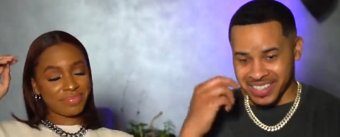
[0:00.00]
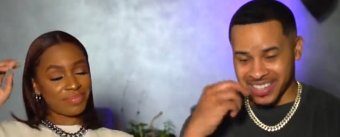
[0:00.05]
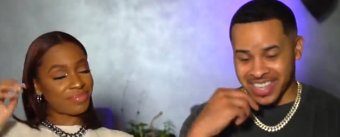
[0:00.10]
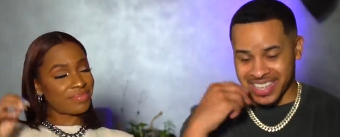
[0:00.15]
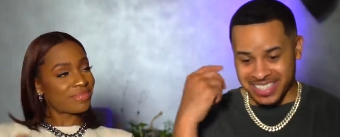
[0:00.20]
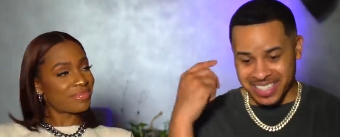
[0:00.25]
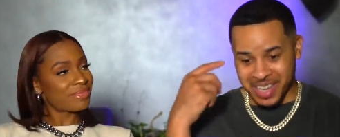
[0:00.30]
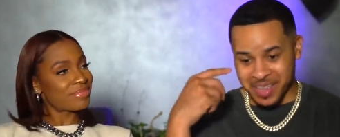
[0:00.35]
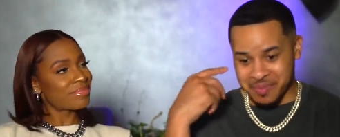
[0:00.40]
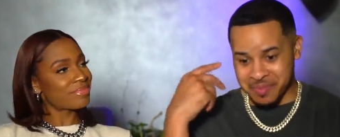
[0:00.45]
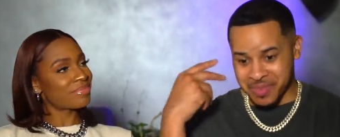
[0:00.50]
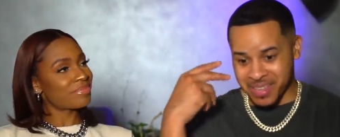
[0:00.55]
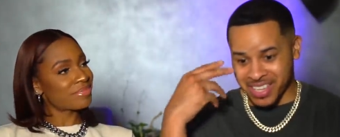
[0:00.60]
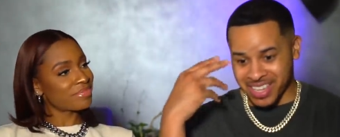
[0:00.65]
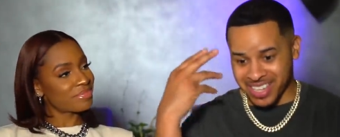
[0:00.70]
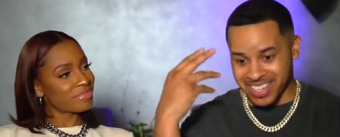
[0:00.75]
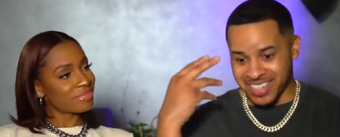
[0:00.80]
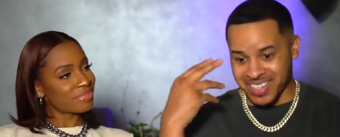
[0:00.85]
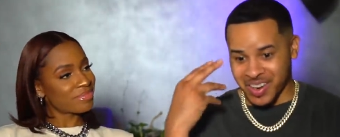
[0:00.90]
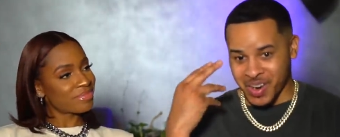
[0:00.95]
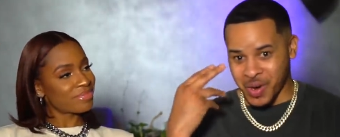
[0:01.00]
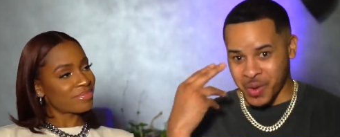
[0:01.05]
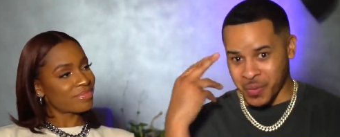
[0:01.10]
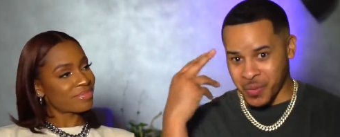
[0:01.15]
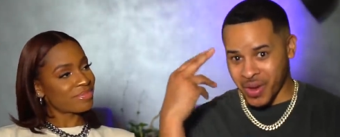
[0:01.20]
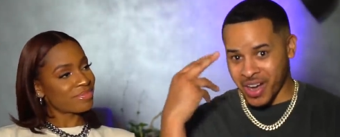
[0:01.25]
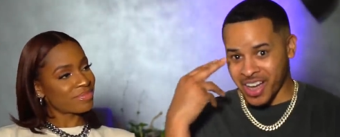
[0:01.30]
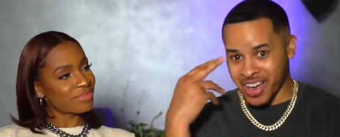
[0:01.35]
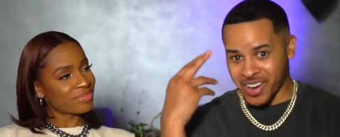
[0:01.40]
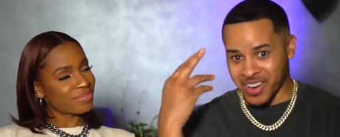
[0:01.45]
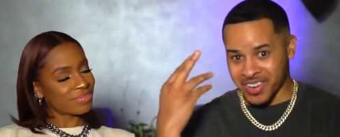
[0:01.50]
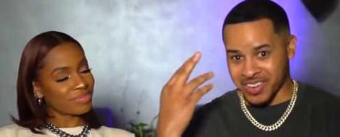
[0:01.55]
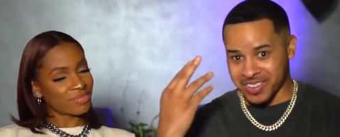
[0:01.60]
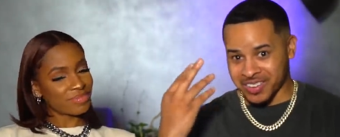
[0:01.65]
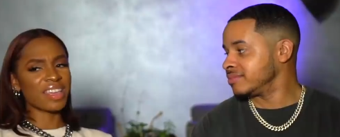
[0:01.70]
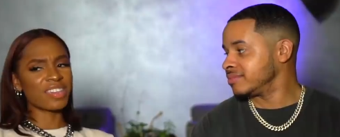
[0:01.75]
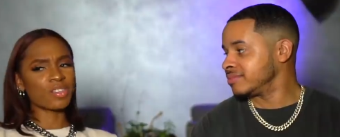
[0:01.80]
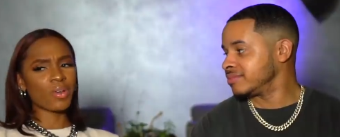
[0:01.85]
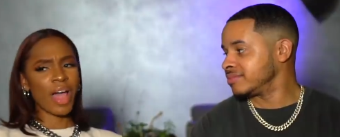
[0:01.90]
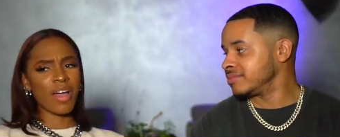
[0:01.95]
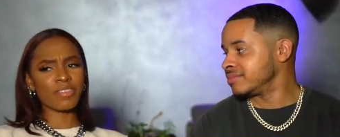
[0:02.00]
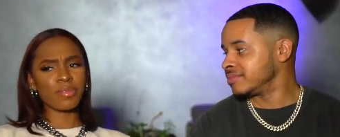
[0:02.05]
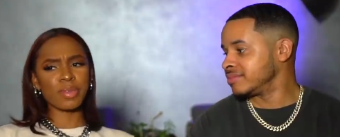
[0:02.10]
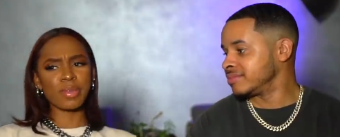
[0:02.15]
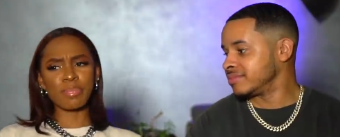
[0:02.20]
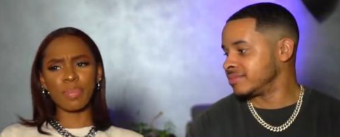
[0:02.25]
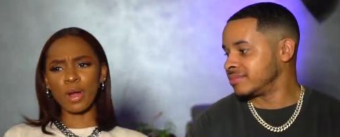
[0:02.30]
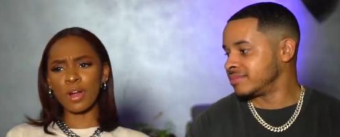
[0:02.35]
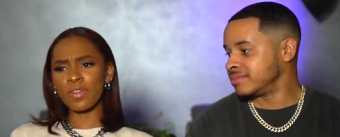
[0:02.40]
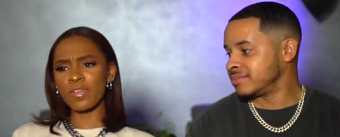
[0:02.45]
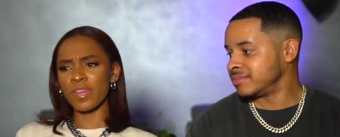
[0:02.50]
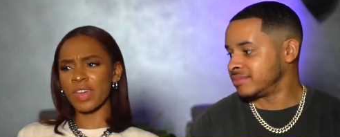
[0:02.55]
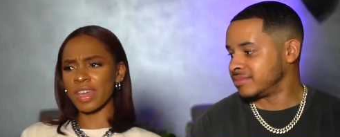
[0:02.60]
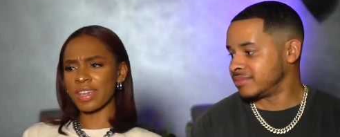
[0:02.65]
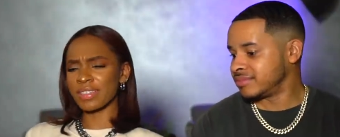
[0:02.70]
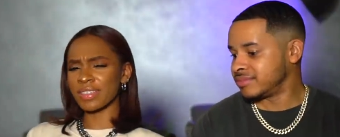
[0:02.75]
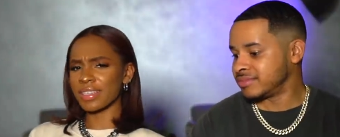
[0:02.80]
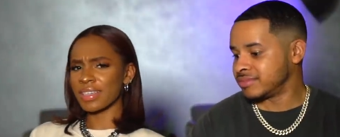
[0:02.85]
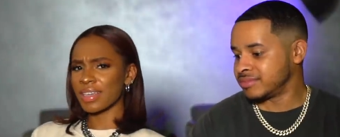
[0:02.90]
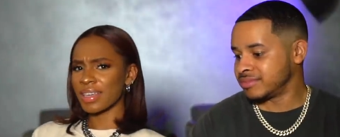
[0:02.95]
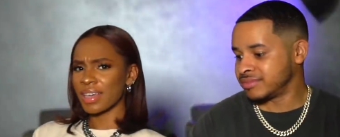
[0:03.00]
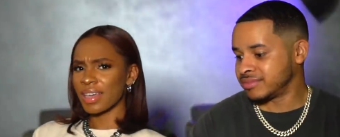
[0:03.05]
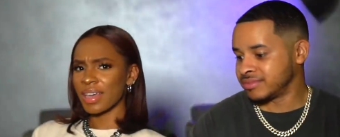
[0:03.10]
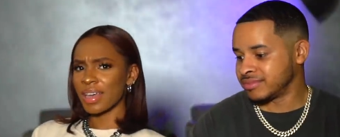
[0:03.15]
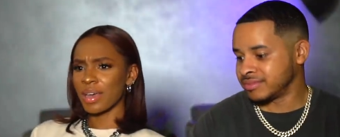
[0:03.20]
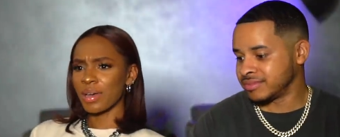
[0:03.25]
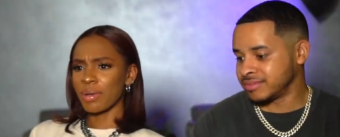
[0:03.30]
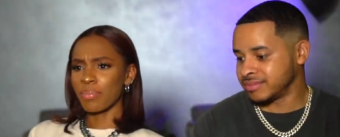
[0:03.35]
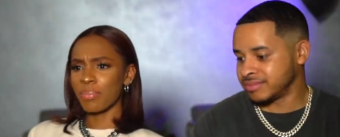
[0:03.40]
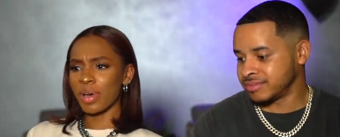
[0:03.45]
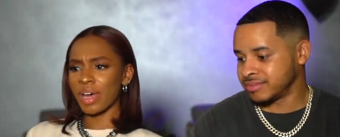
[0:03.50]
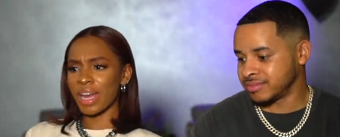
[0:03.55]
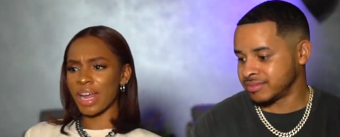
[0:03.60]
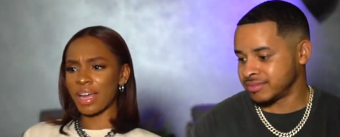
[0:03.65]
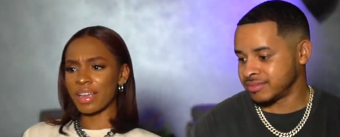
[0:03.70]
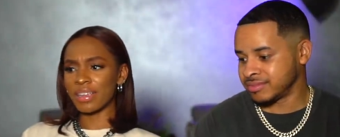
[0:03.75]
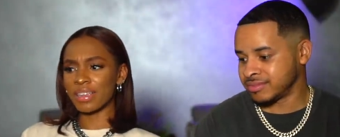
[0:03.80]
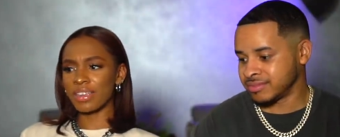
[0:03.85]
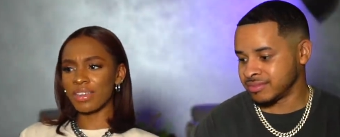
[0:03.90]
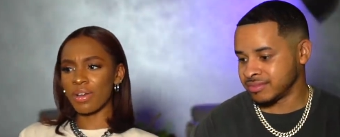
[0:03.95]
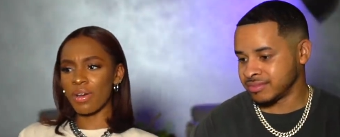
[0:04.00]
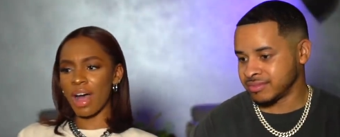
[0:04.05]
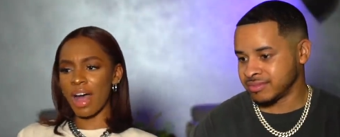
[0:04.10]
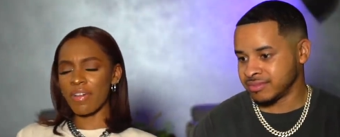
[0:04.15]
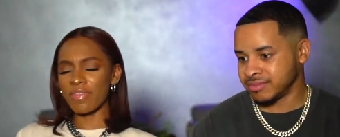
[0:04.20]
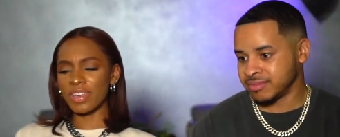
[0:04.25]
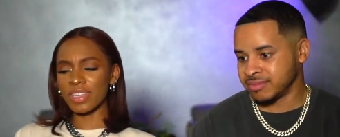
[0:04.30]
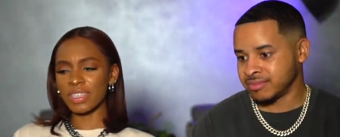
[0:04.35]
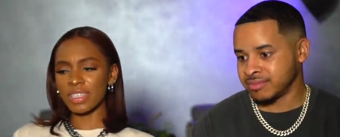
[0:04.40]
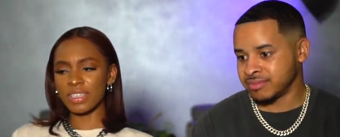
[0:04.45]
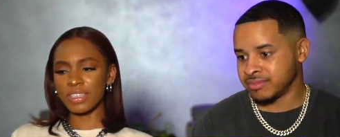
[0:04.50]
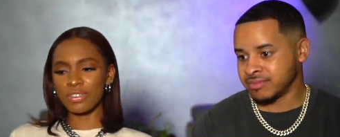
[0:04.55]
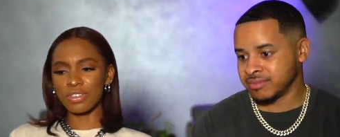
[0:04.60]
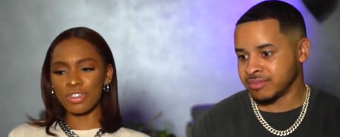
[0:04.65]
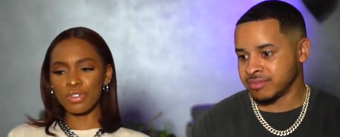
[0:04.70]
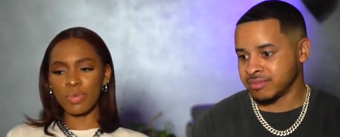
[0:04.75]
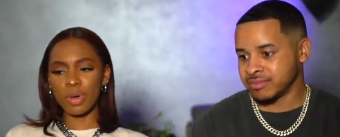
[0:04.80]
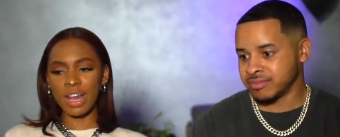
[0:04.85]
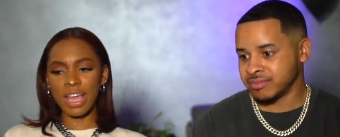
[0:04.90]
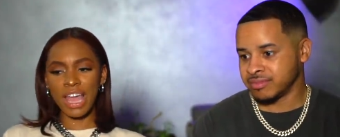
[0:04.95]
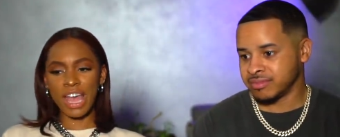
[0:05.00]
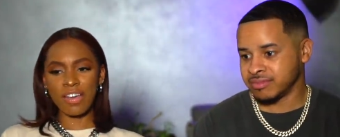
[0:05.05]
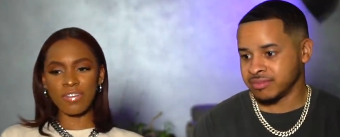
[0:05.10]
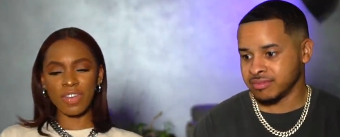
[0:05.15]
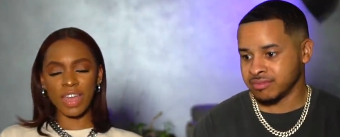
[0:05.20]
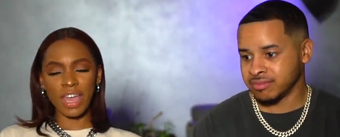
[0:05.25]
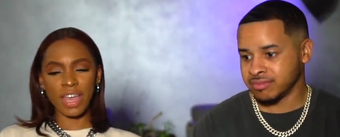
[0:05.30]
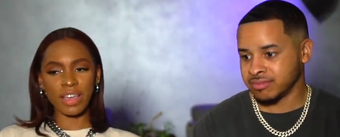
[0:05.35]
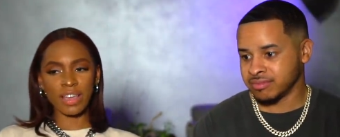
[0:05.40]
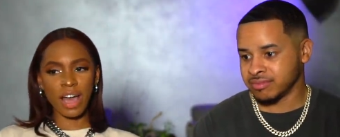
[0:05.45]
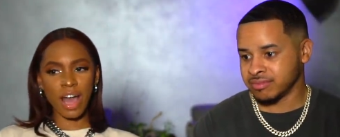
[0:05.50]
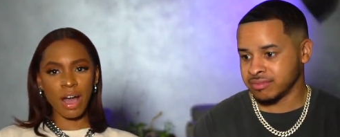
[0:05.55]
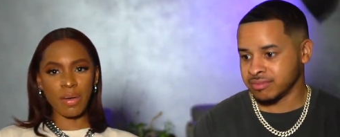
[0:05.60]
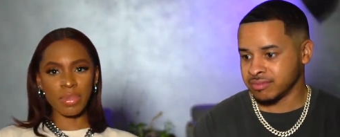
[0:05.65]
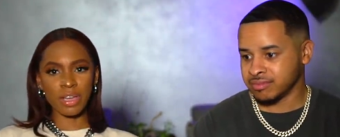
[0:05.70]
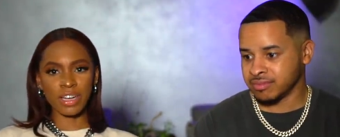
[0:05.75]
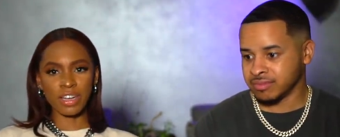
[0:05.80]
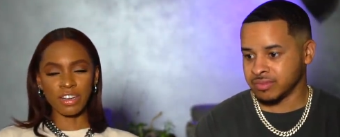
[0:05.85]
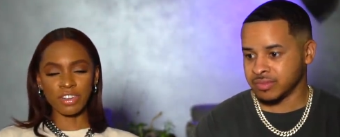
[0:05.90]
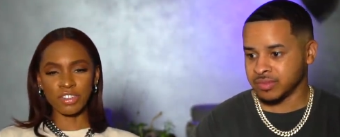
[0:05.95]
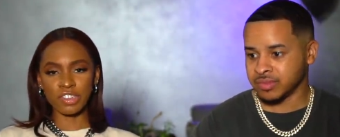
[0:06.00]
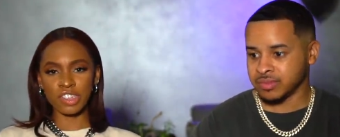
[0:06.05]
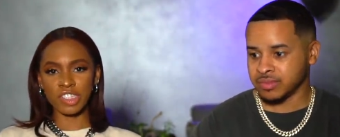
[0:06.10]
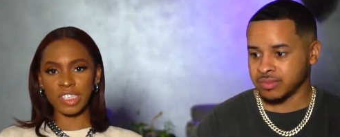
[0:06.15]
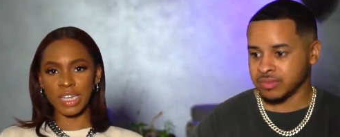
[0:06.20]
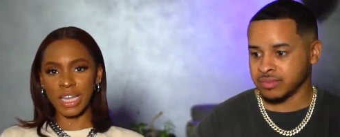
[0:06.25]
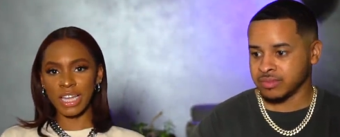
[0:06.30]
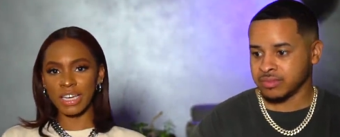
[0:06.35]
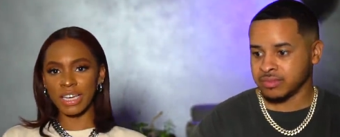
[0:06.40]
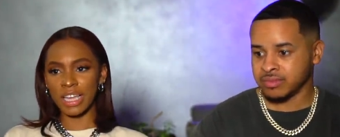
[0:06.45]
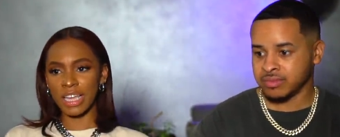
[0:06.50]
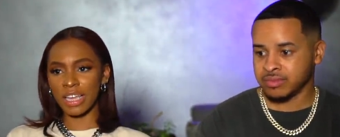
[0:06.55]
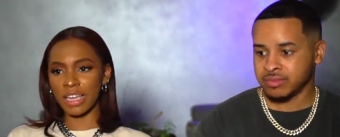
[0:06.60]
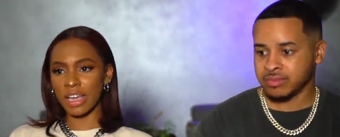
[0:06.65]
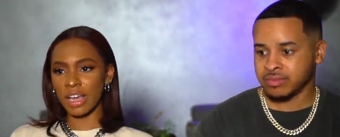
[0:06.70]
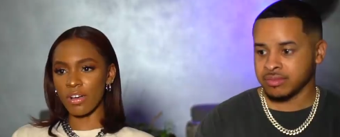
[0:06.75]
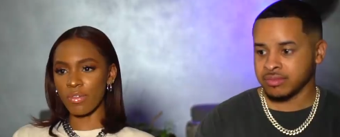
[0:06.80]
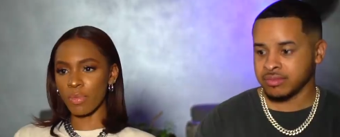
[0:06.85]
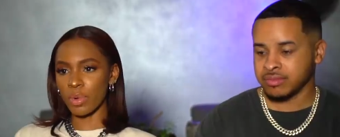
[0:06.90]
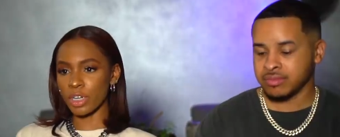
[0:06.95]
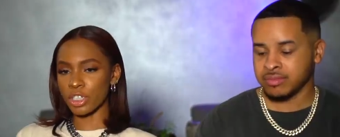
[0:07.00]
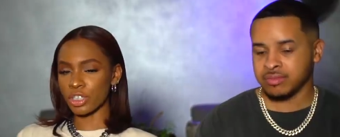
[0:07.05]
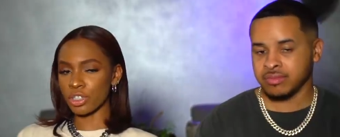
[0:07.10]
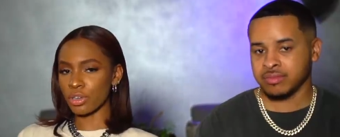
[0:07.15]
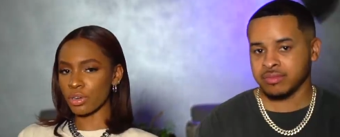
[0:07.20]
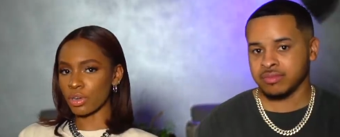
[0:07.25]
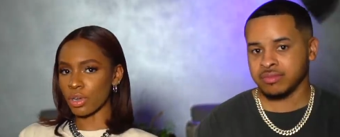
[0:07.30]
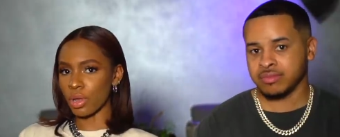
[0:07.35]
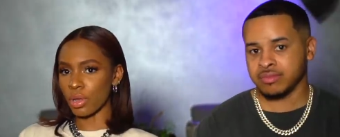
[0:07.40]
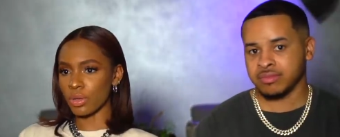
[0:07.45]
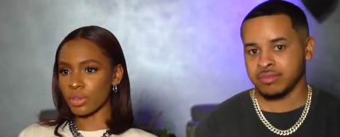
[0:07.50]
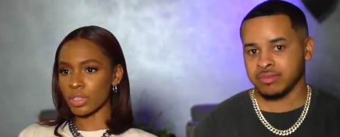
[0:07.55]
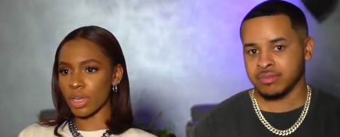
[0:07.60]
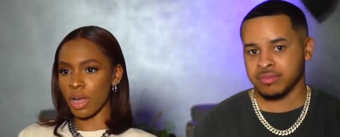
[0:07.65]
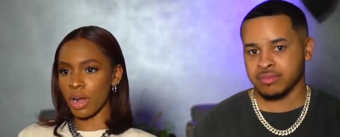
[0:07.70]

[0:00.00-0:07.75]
Speaker 1: That's how men are wired.
Speaker 2: Things don't have to be perfect, but you know, obviously, you do want to have a common understanding of what your goals